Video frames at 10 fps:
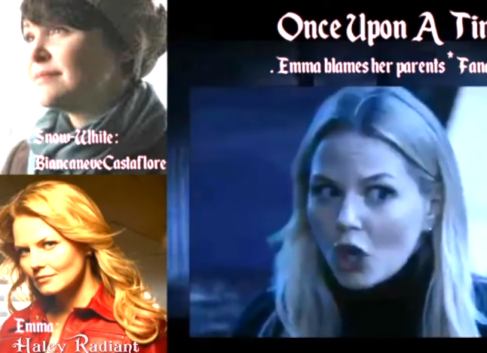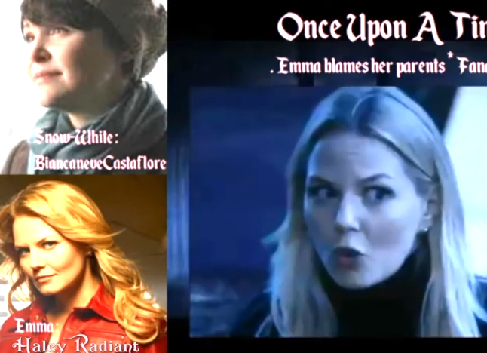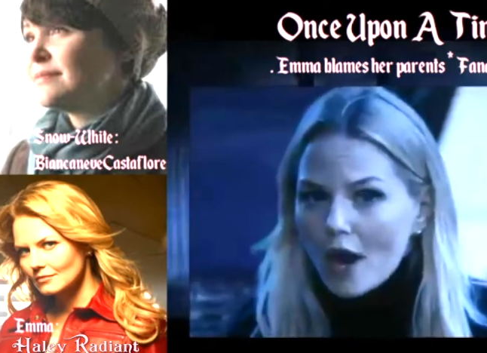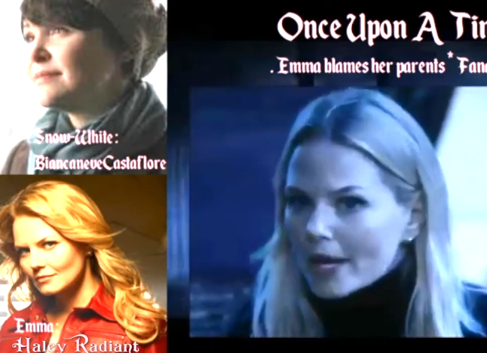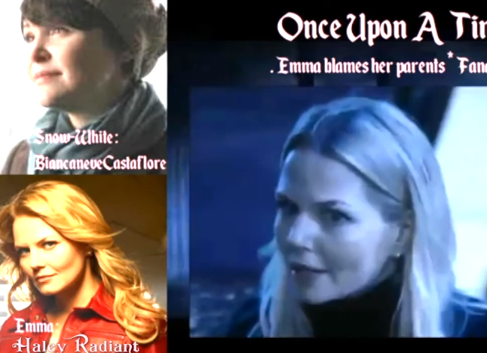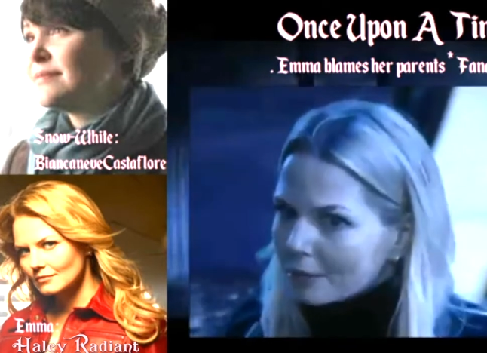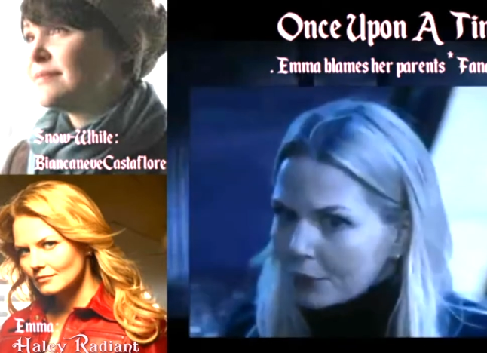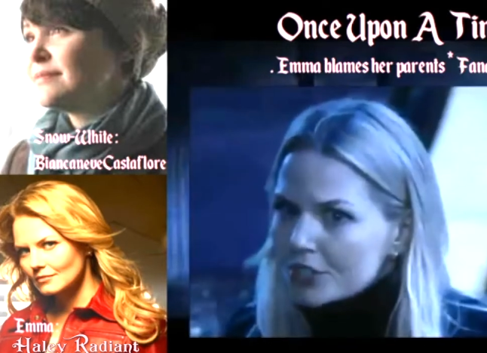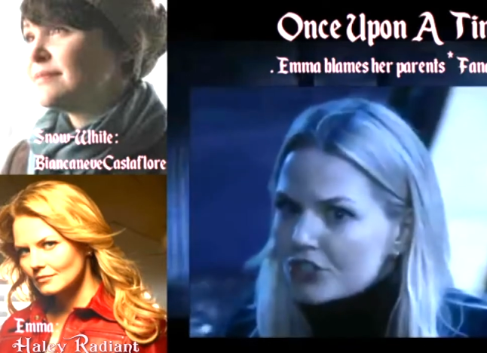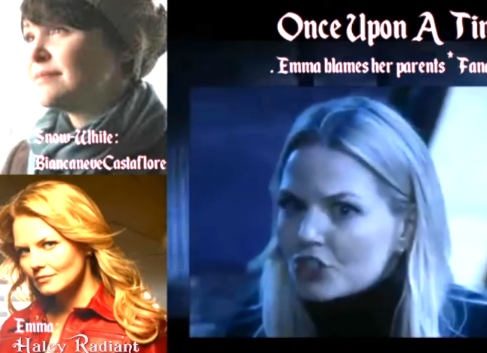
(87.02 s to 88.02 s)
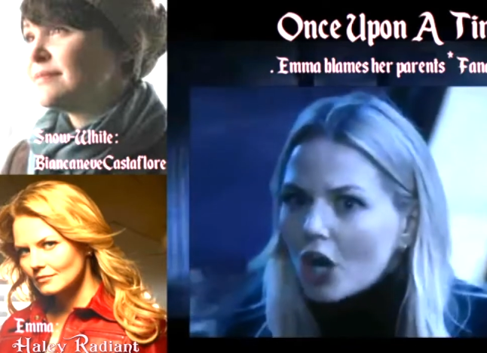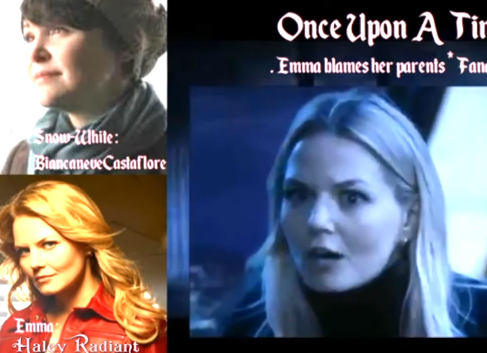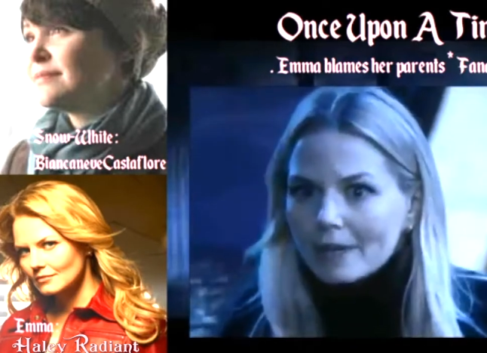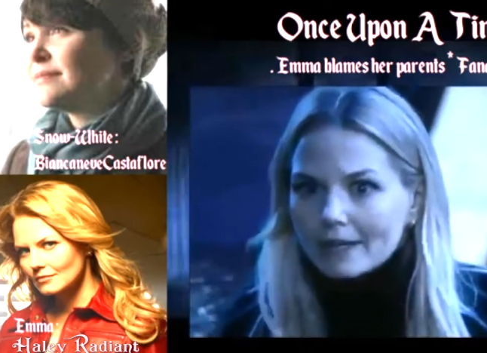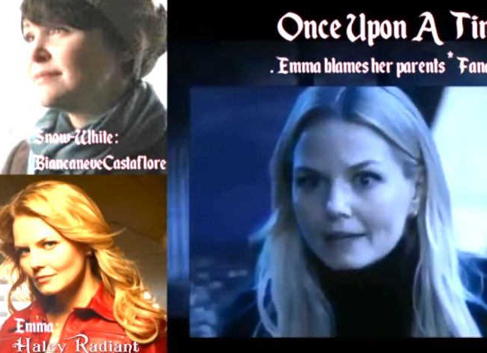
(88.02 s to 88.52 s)
Speaker 1: White and Prince
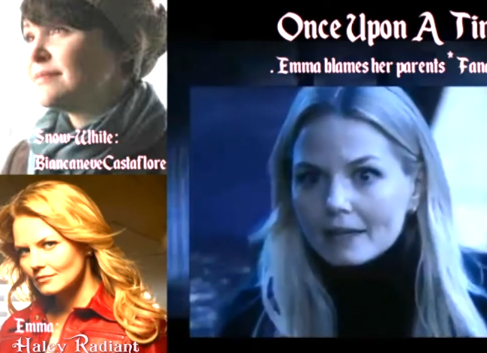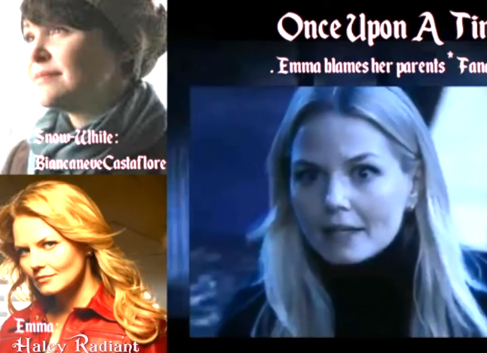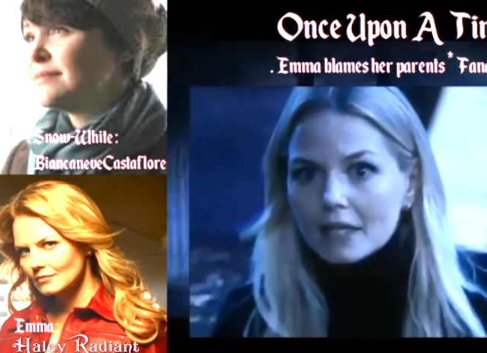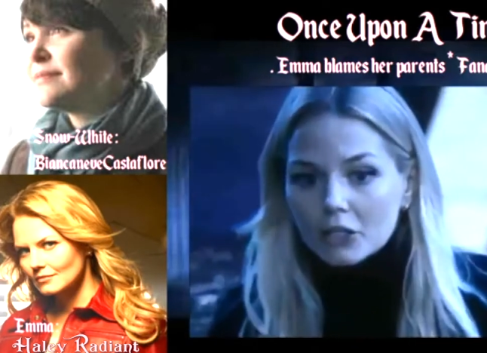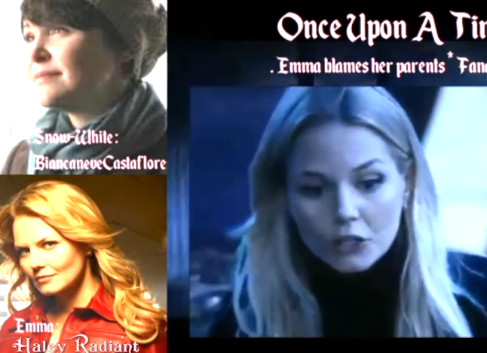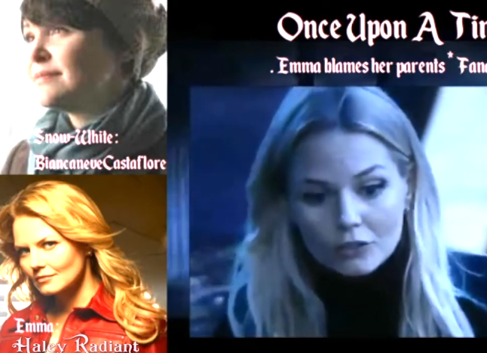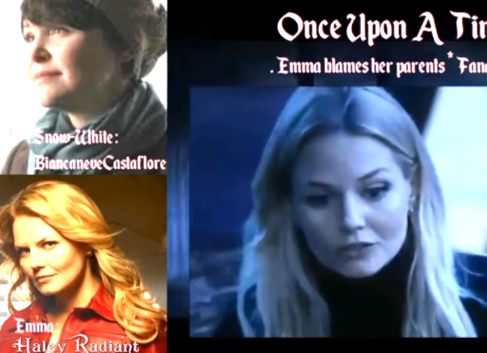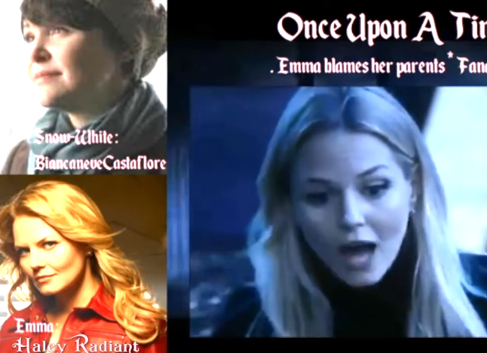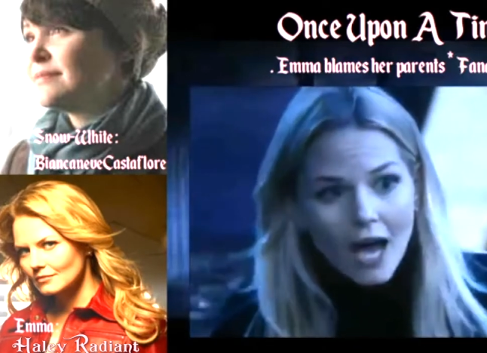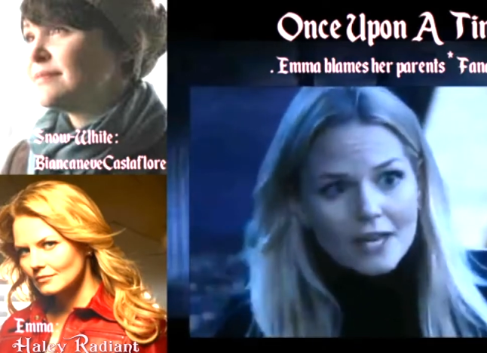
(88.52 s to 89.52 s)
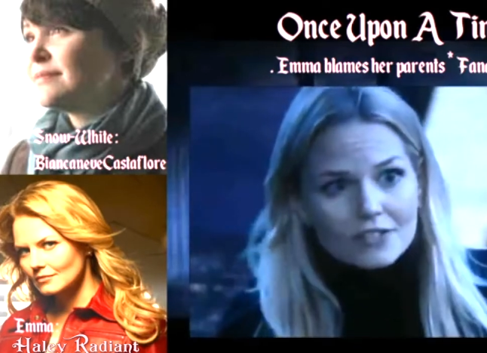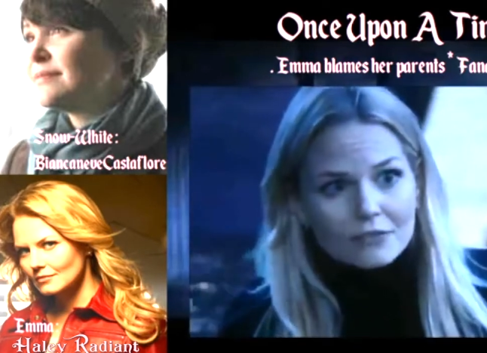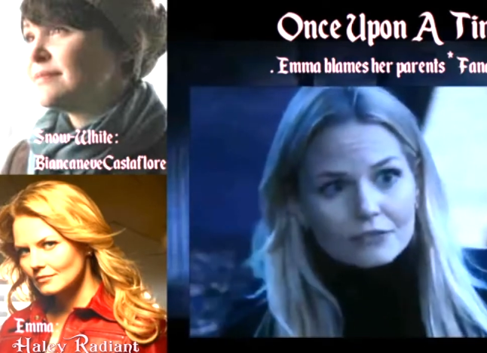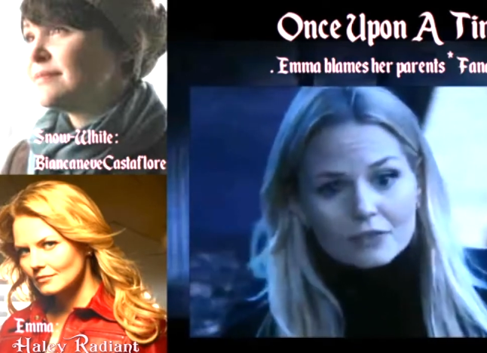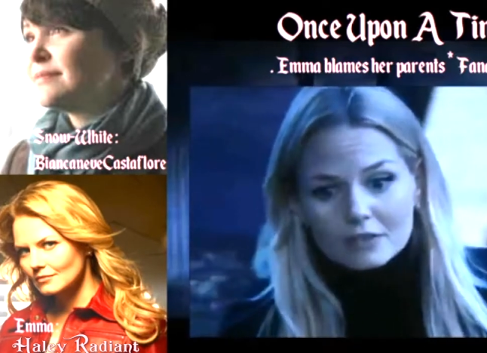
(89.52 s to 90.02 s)
Charming, your
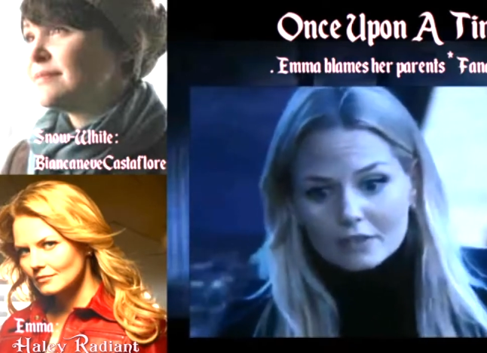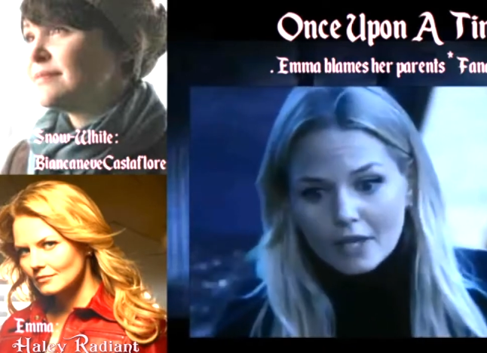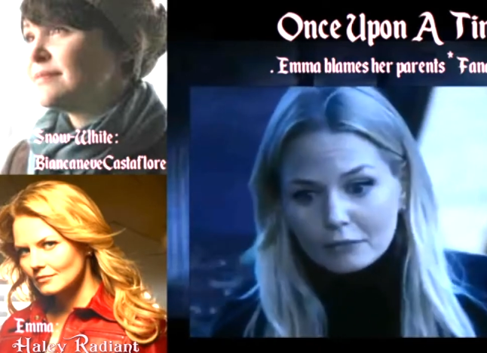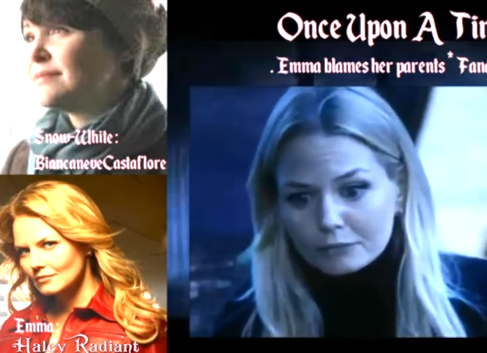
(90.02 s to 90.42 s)
lies have.